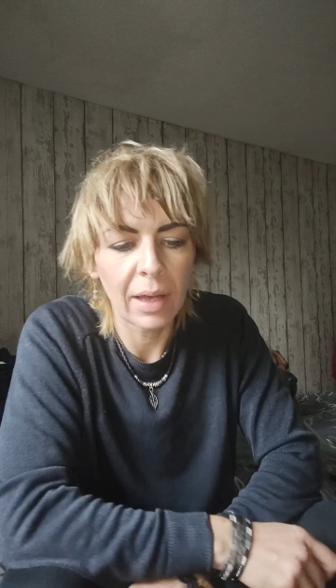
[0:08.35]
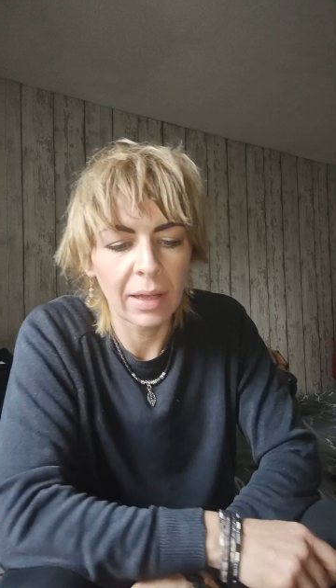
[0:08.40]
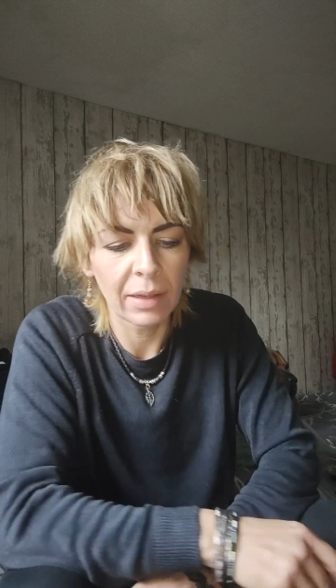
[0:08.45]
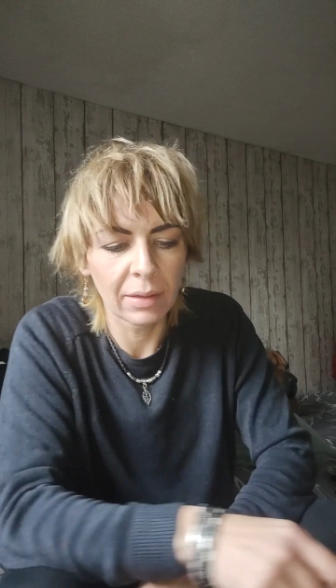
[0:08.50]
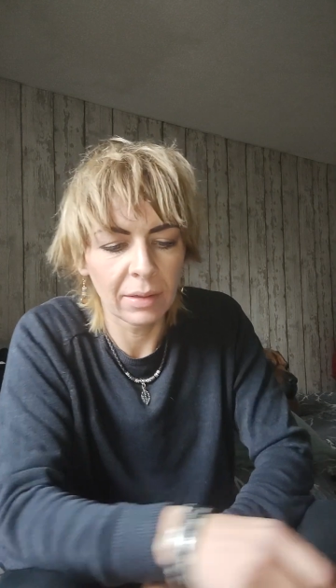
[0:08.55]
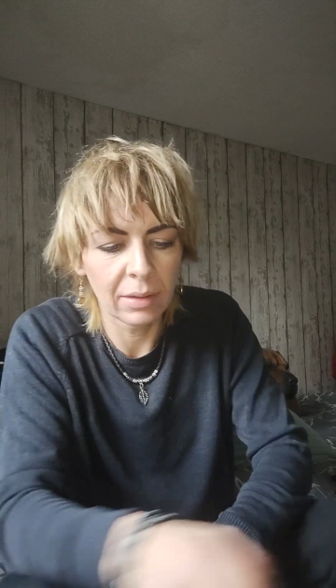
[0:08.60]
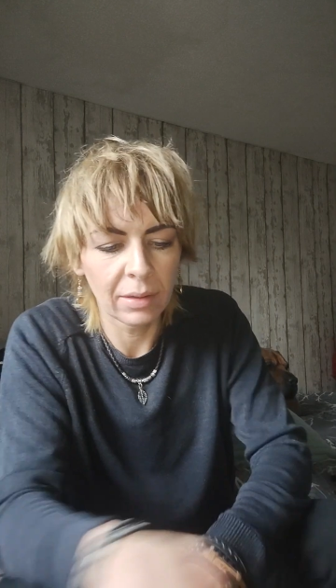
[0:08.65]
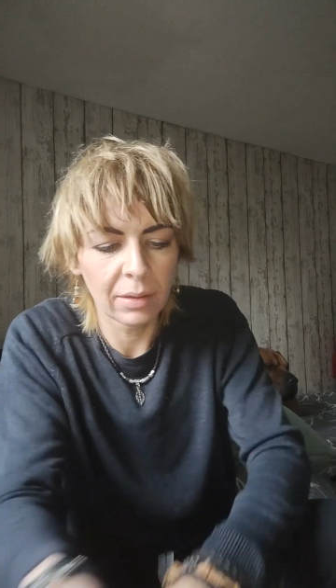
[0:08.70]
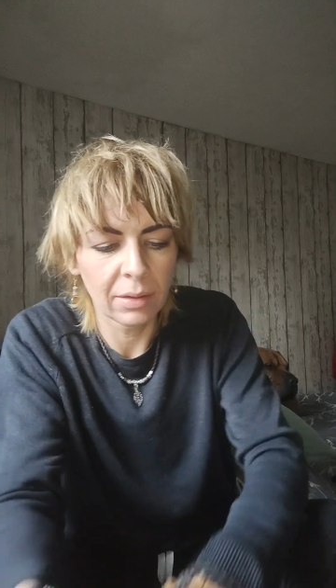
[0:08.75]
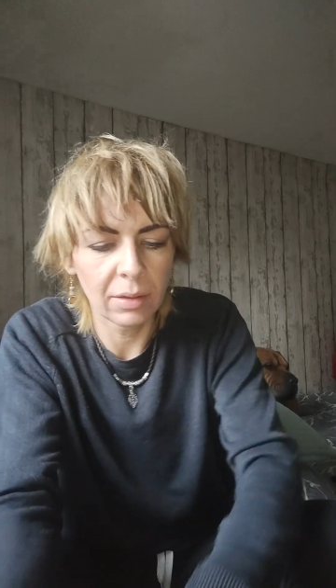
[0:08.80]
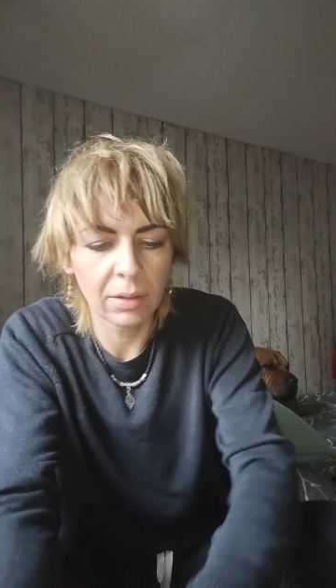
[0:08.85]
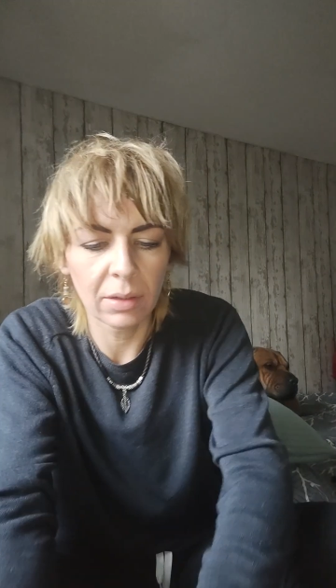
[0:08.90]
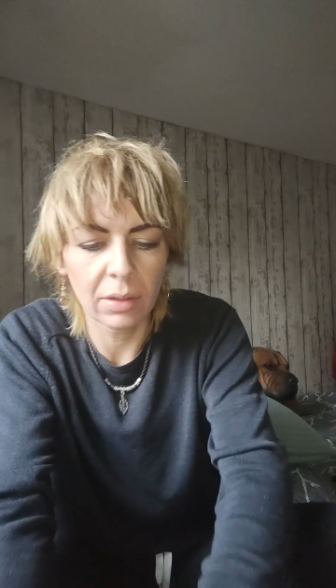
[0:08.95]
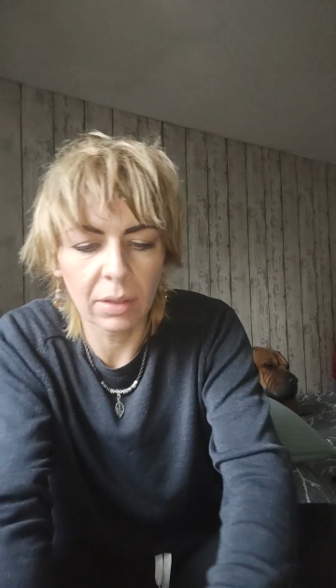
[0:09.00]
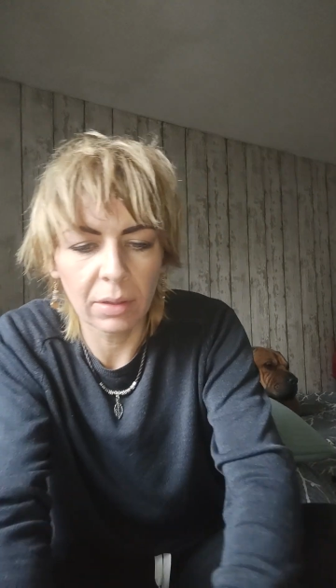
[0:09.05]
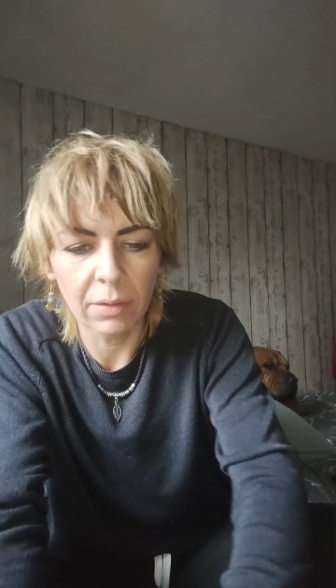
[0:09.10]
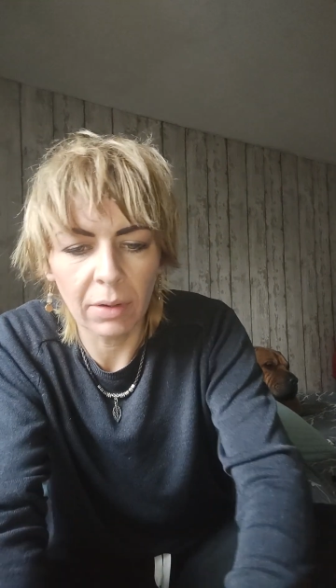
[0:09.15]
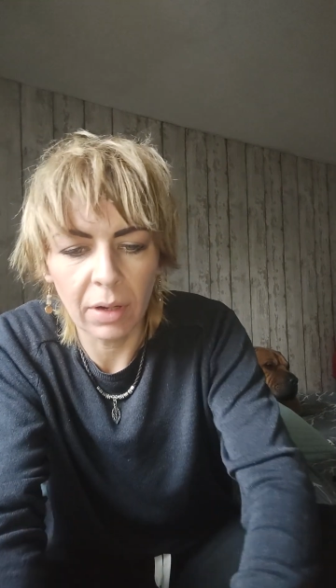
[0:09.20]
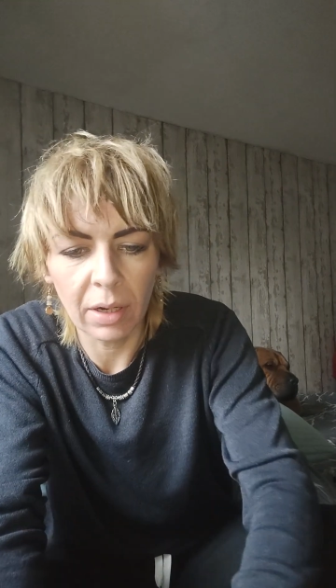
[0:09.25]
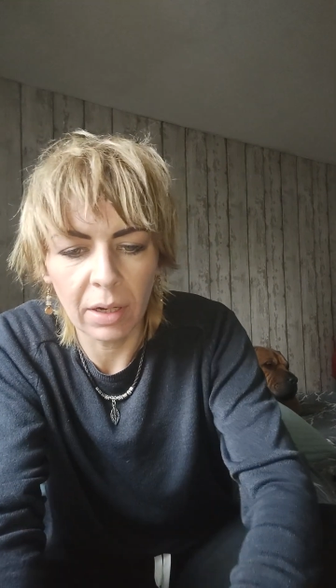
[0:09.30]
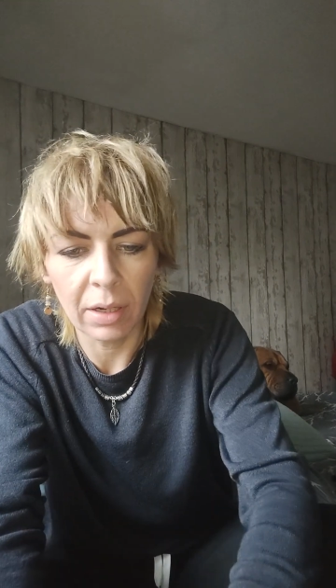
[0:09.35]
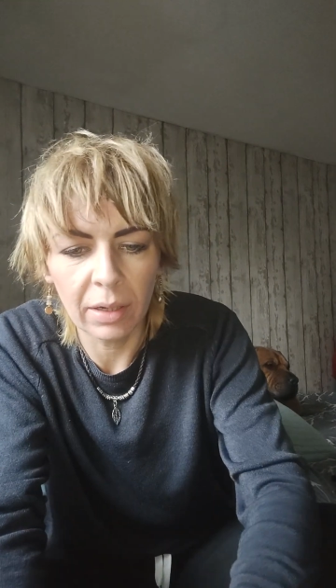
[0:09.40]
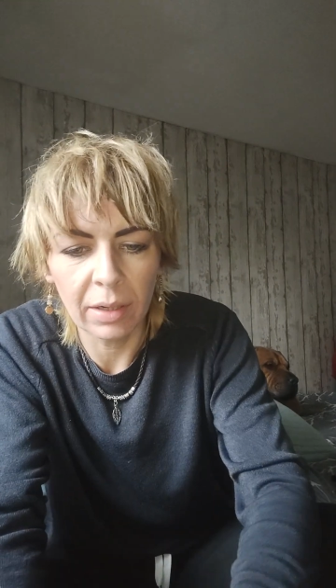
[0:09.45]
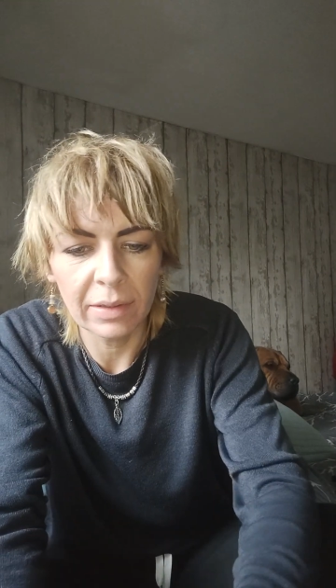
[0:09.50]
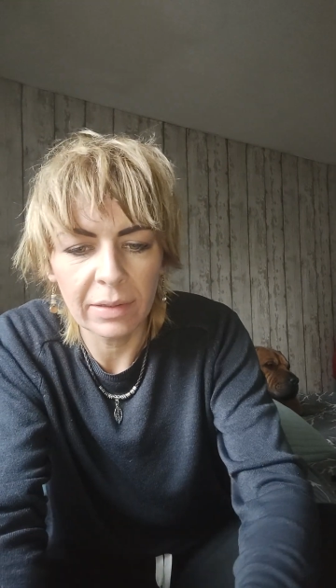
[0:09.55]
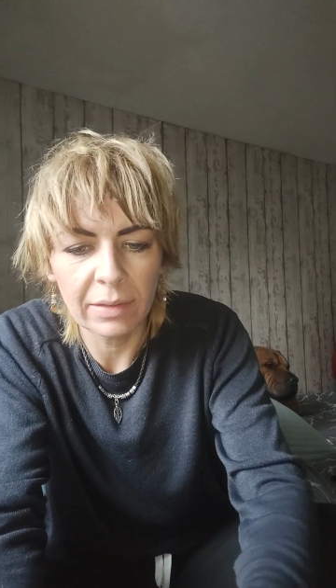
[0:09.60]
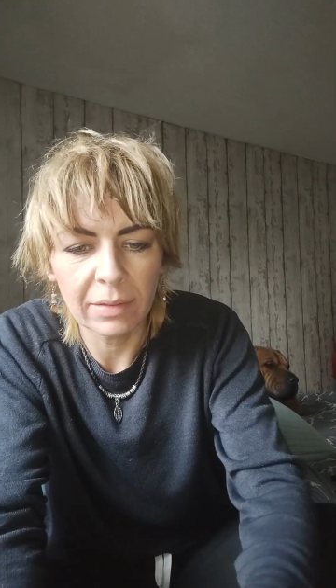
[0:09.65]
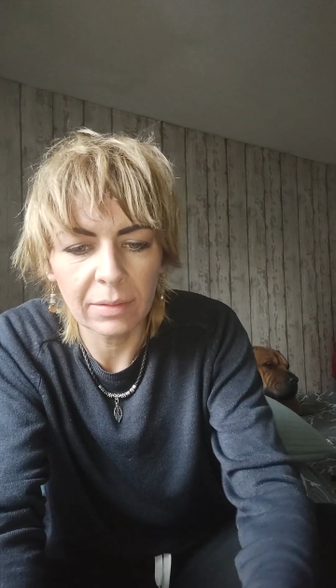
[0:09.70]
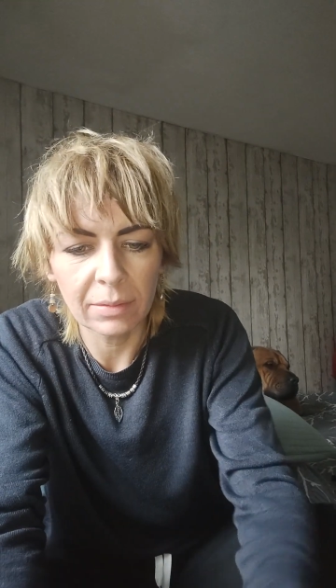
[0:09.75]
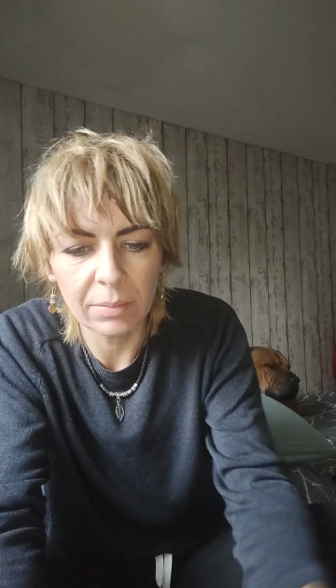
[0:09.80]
and there are